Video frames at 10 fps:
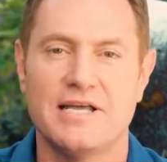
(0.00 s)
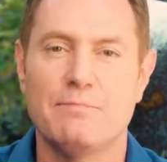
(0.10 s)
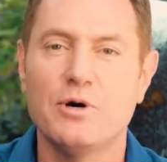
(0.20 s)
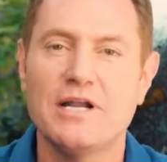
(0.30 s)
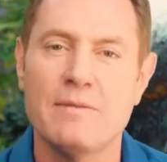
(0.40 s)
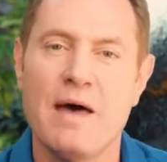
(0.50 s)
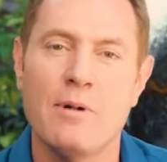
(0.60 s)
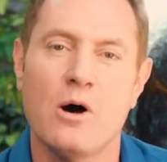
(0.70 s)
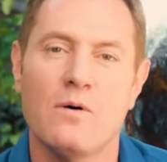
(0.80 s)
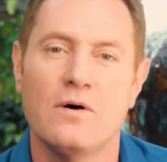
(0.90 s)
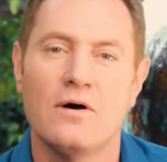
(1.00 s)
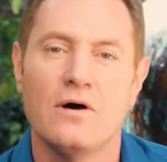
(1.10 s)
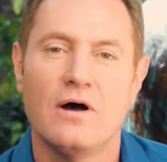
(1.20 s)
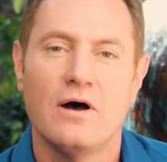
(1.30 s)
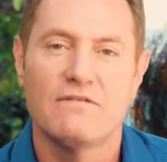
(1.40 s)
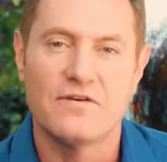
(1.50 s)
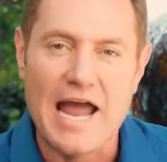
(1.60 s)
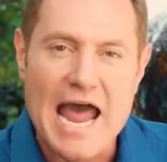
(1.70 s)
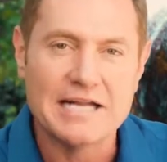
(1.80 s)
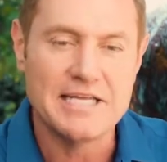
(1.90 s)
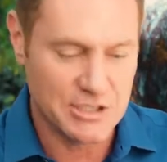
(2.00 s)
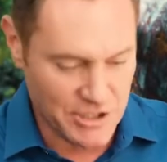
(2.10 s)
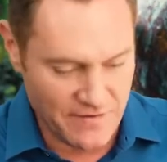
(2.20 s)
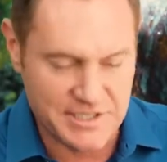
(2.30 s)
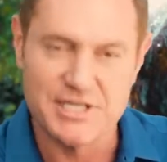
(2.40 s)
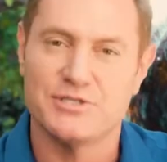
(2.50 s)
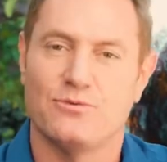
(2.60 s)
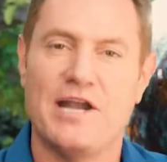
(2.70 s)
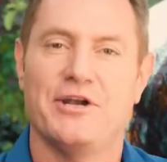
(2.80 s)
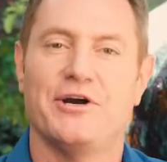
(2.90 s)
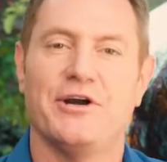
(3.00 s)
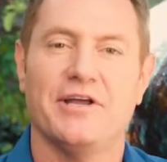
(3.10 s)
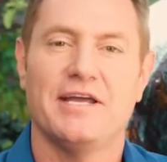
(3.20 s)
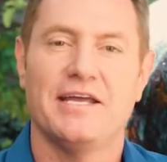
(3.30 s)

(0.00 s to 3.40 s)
and put in the memo for acting services rendered.